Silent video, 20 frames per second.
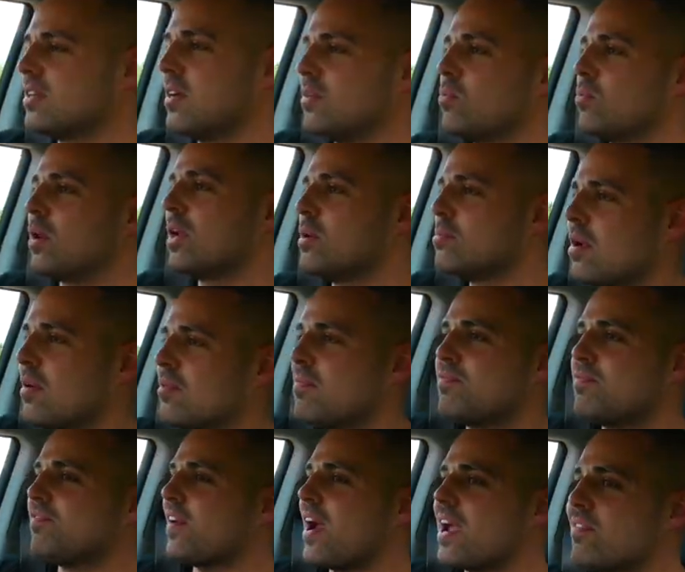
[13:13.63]
They're one of my
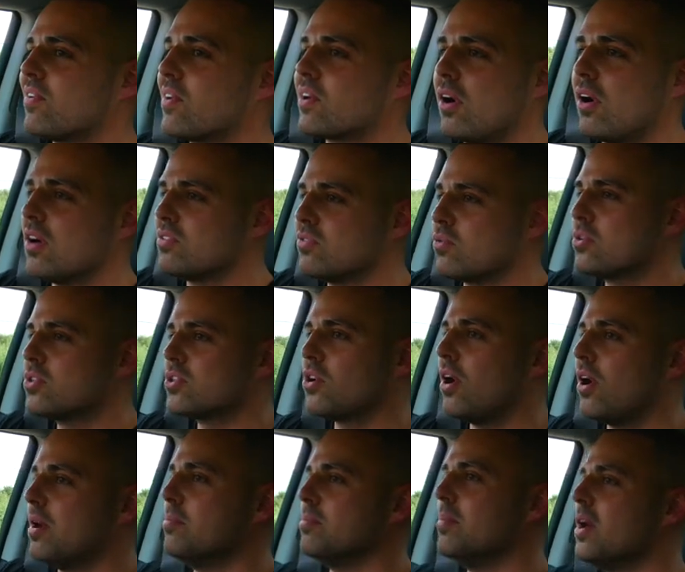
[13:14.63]
favorite cars of all
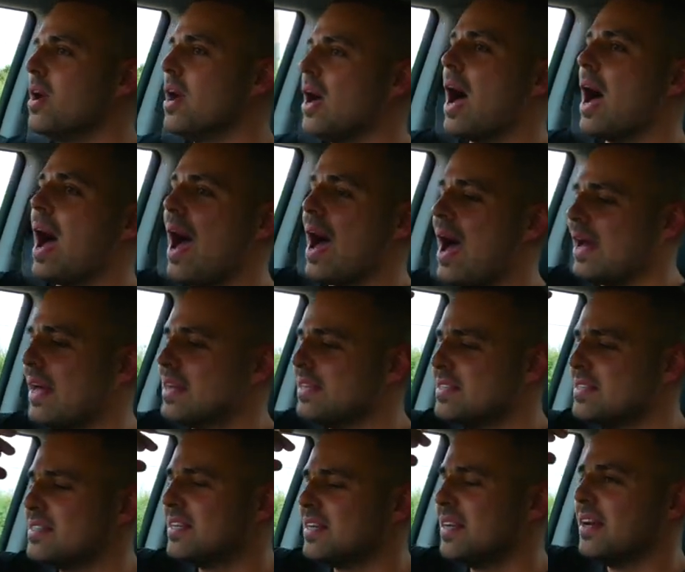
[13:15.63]
time. And